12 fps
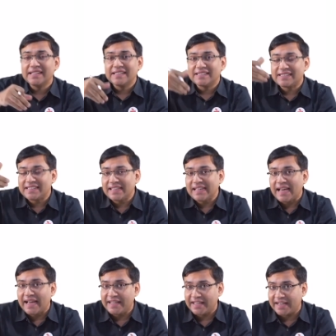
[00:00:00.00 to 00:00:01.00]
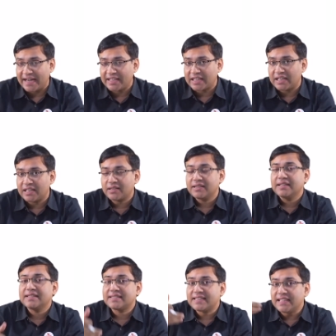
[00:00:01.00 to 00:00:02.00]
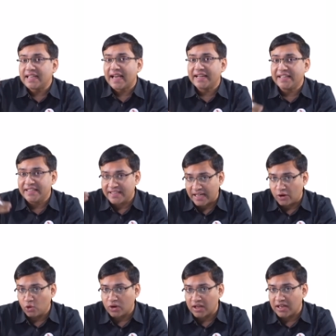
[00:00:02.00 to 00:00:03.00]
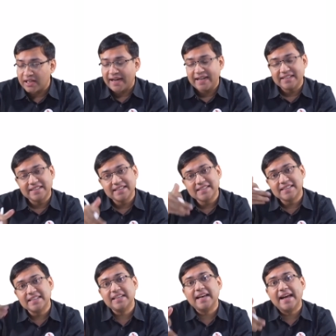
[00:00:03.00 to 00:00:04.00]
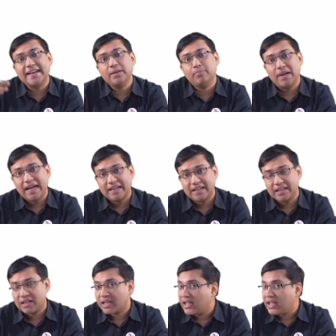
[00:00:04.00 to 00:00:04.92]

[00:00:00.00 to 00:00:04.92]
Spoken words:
see any red color, see any yellow color, and then see any black color.